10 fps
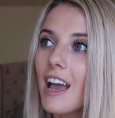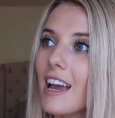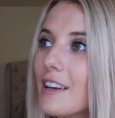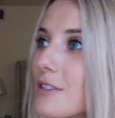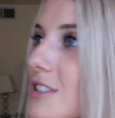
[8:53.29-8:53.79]

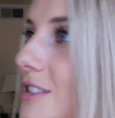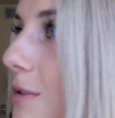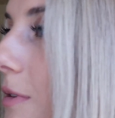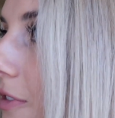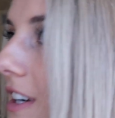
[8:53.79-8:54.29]
And it was just
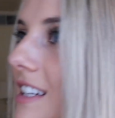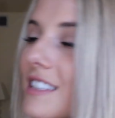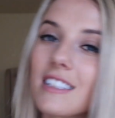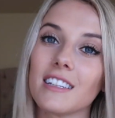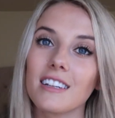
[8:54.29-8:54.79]
super funny
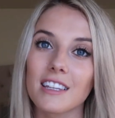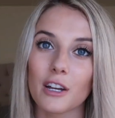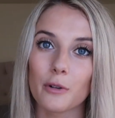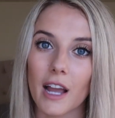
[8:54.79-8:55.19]
to see like their